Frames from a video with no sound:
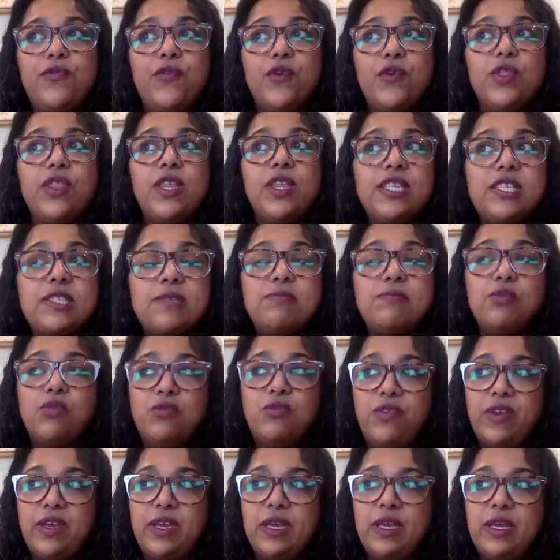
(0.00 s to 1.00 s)
So for this
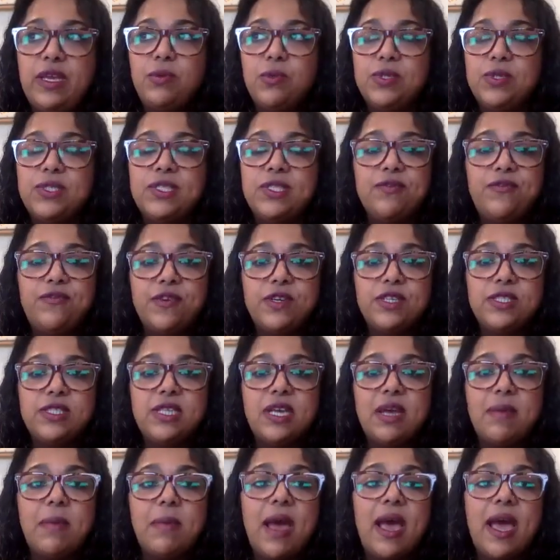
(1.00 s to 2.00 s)
movie was the
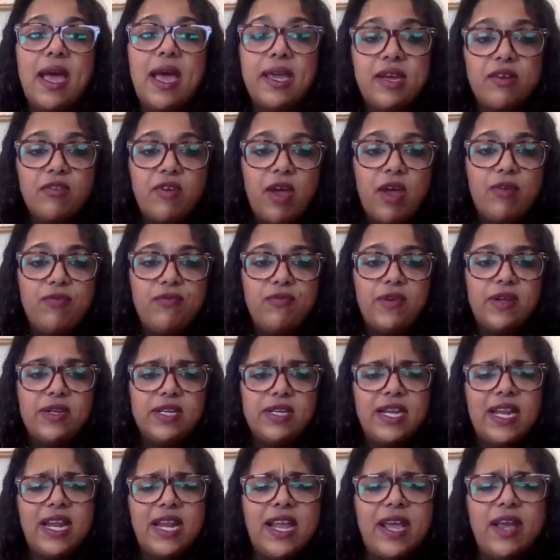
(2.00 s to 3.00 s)
first time I
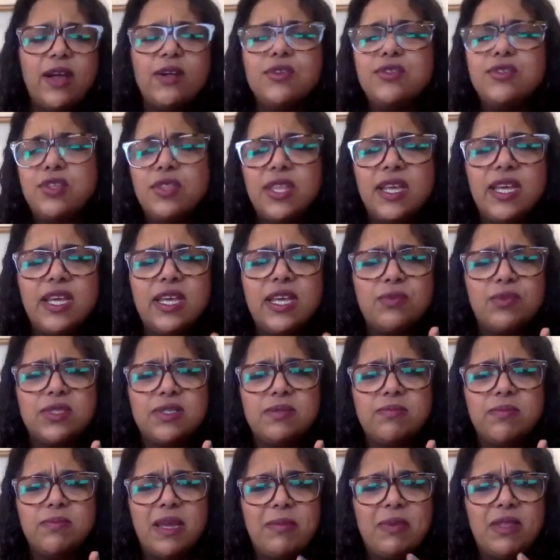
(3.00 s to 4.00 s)
crowdfunded, and I also think it
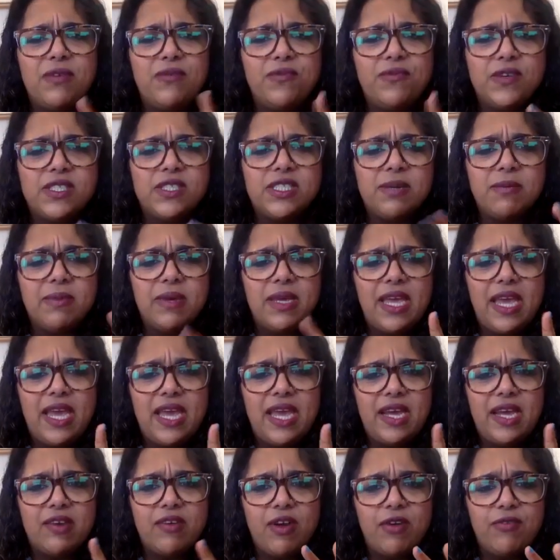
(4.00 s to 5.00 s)
was maybe the first time
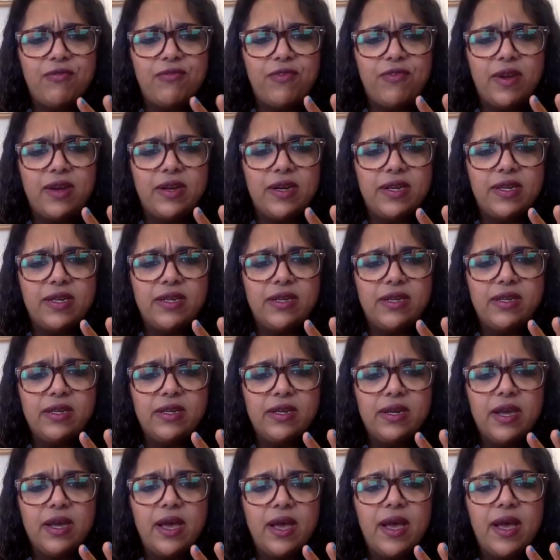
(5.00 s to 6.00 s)
Kay crowdfunded.